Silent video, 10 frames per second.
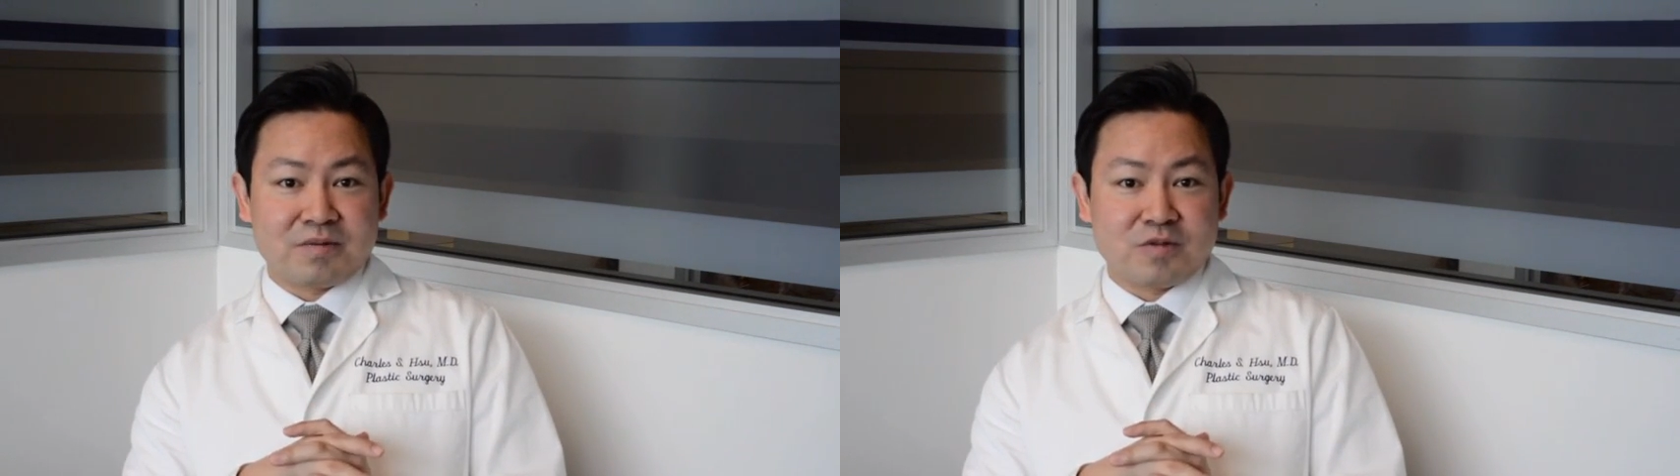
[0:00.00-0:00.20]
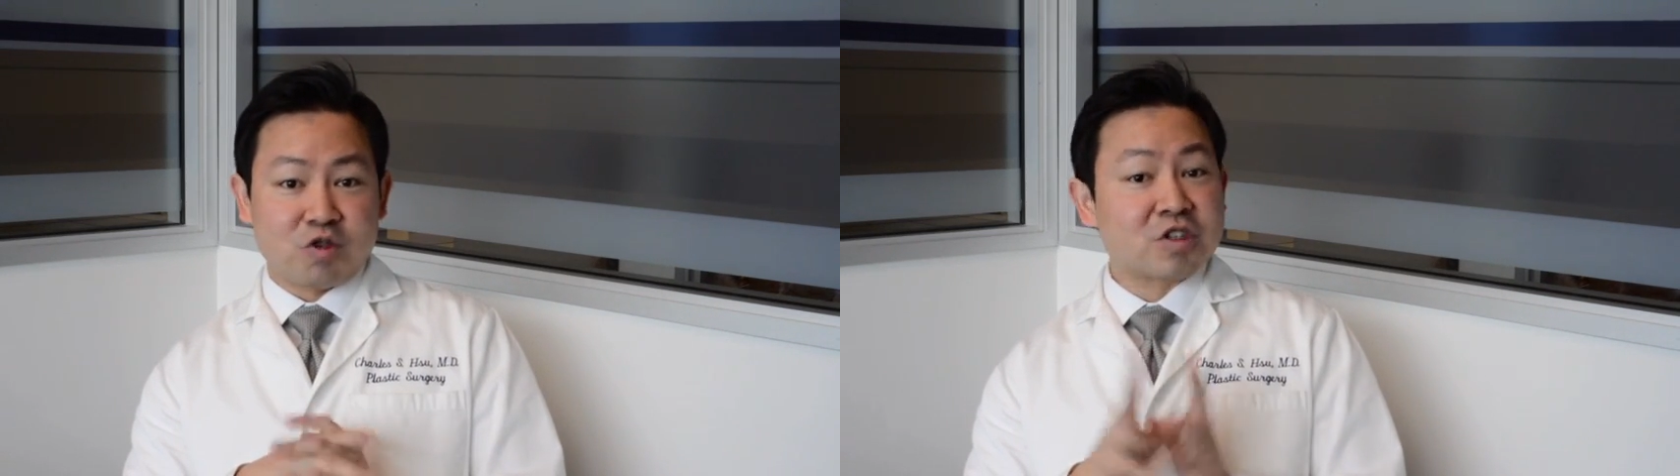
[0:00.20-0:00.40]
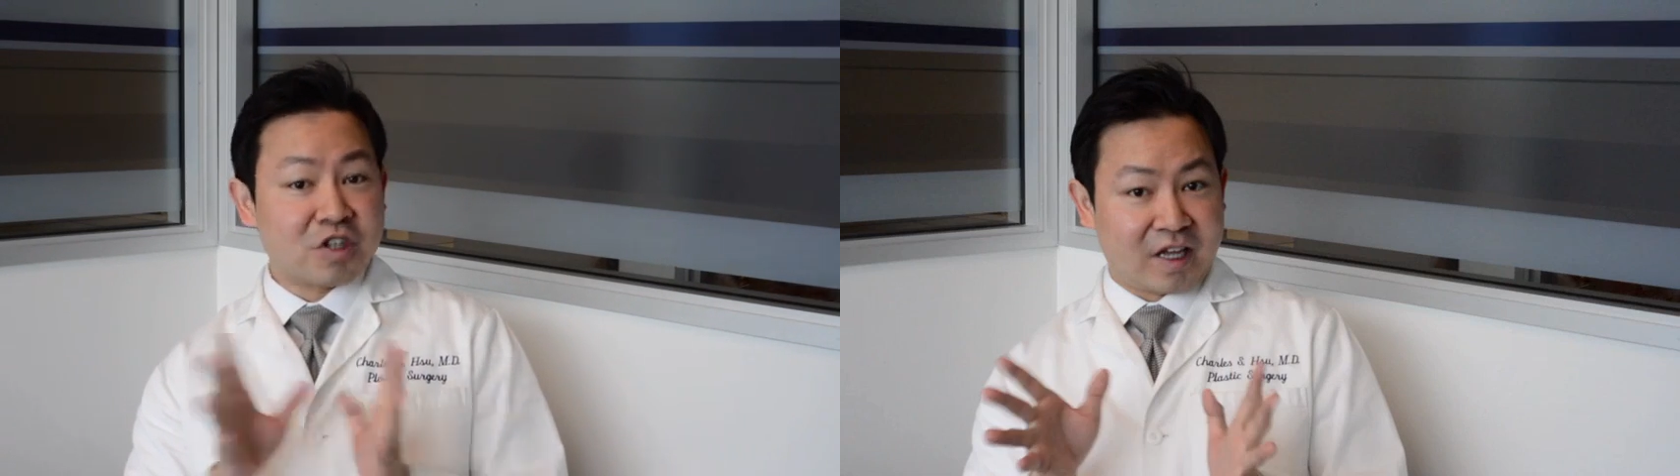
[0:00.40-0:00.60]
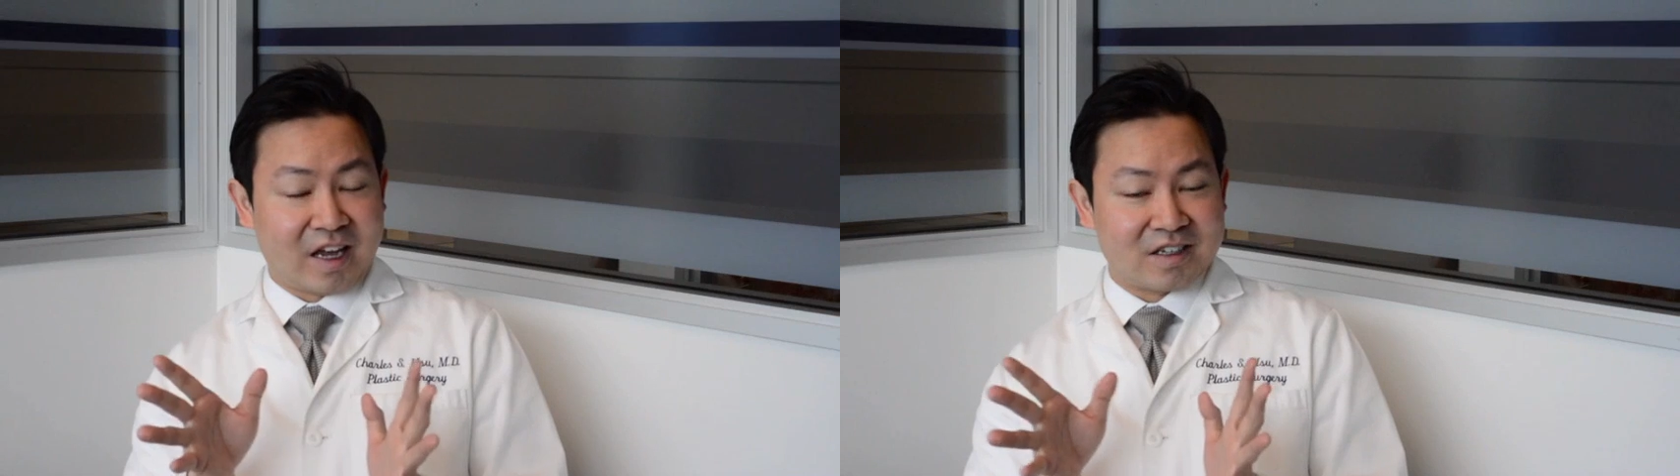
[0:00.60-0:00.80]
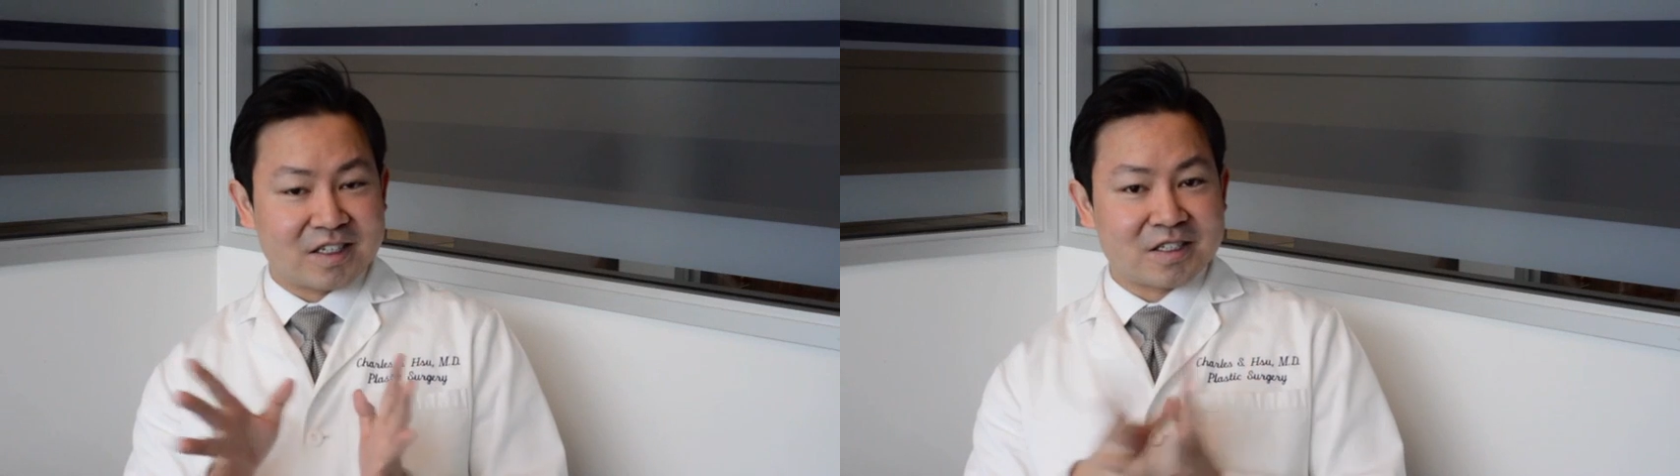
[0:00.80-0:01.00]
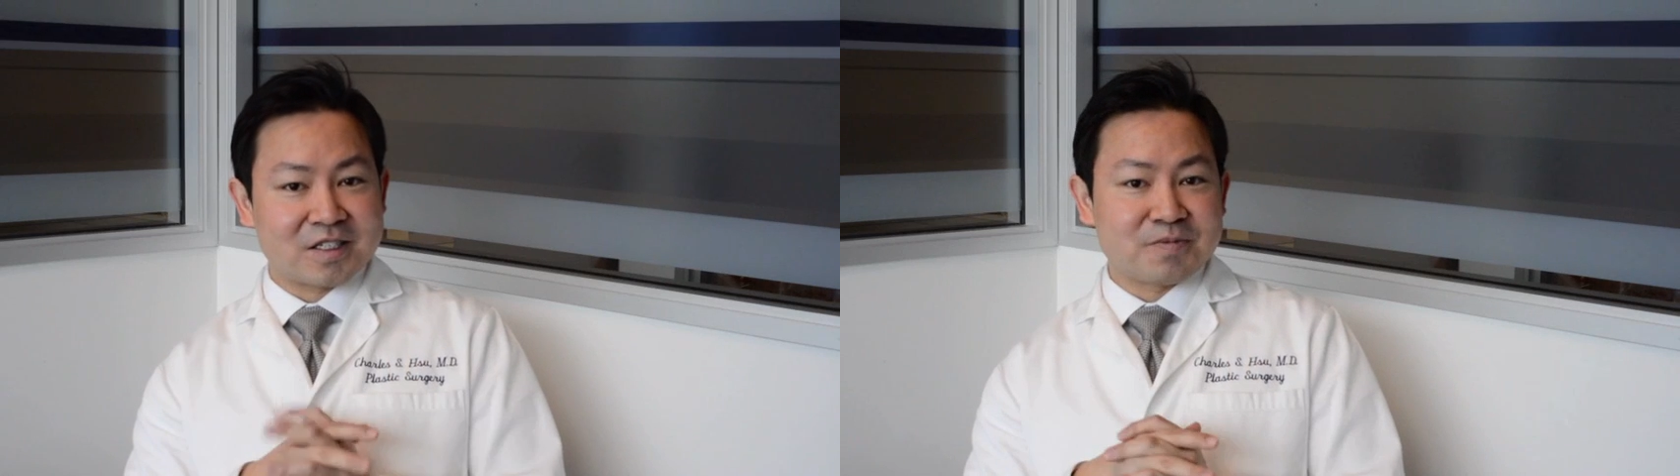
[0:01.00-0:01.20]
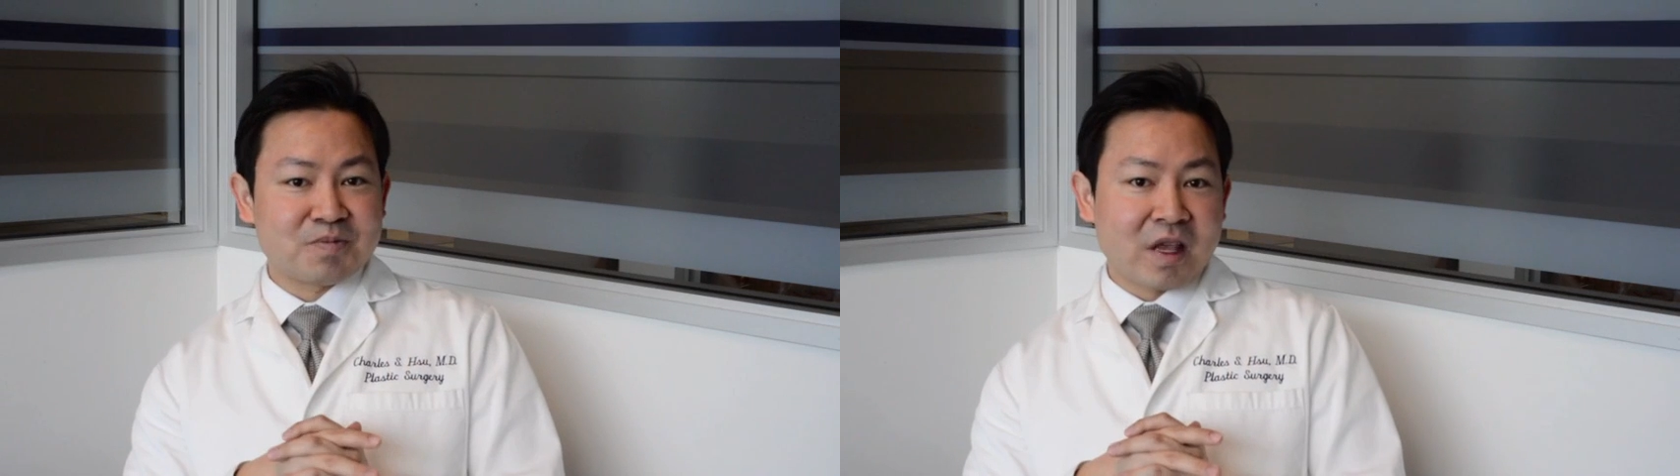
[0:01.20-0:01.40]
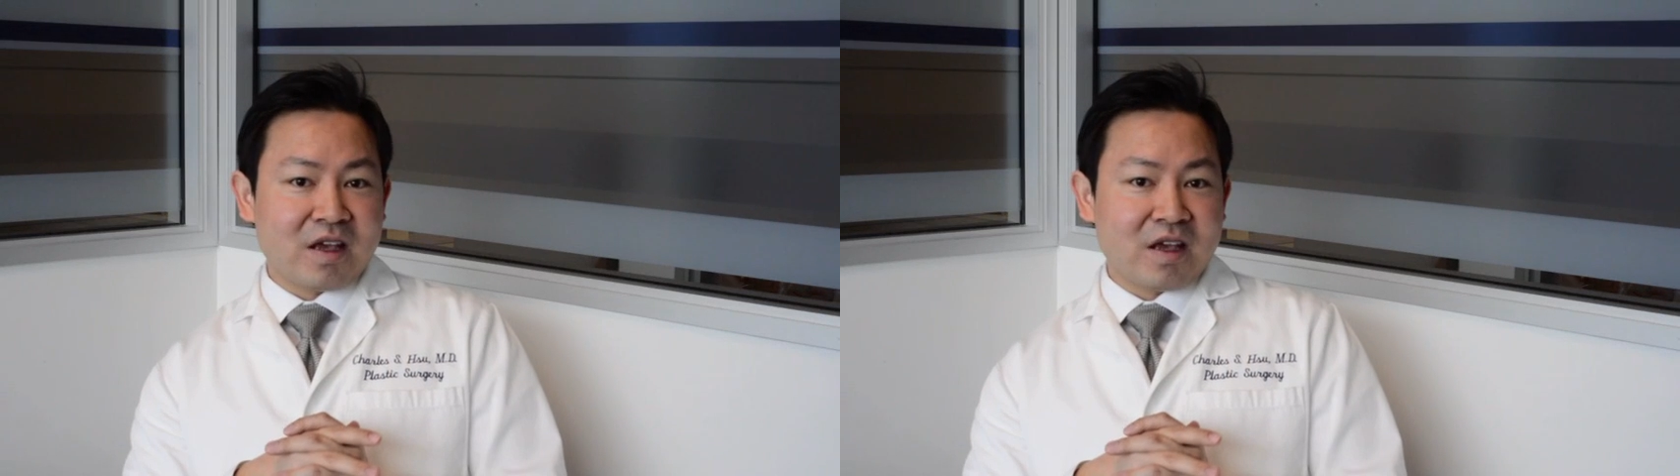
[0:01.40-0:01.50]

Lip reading: those are good candidates.